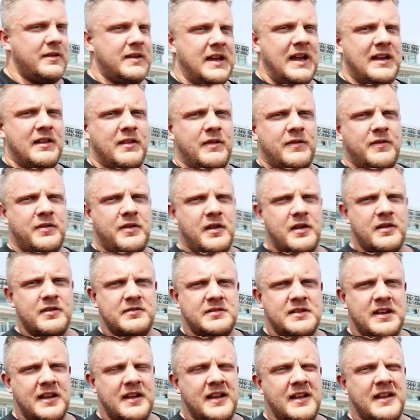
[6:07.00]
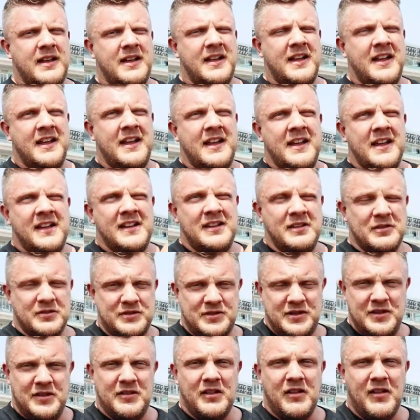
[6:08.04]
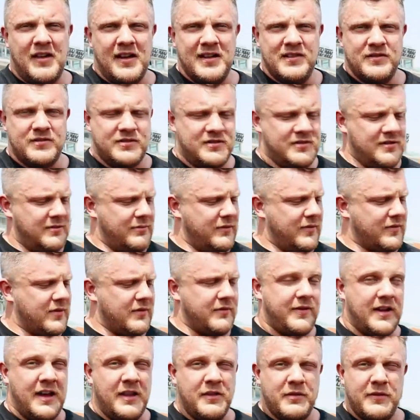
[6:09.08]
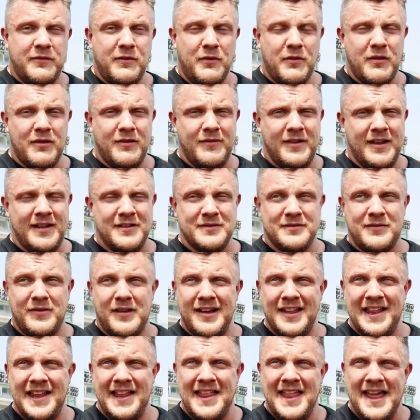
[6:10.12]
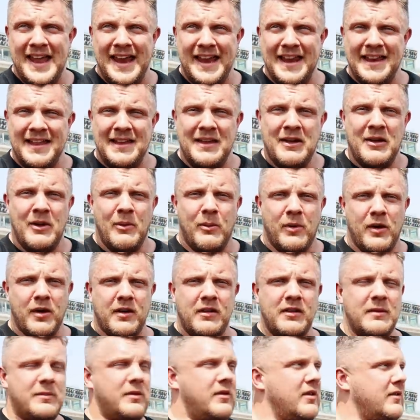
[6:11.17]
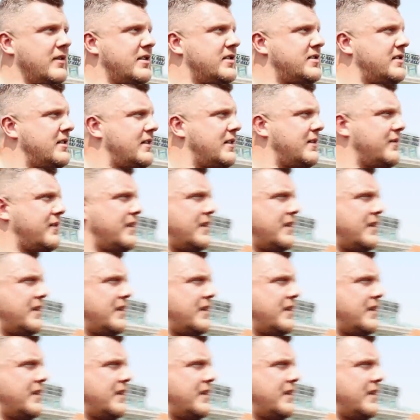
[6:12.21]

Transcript: Deadlift Thursday. You'll see it in the live stream. We've got other 4 events Friday night. We're going to be releasing a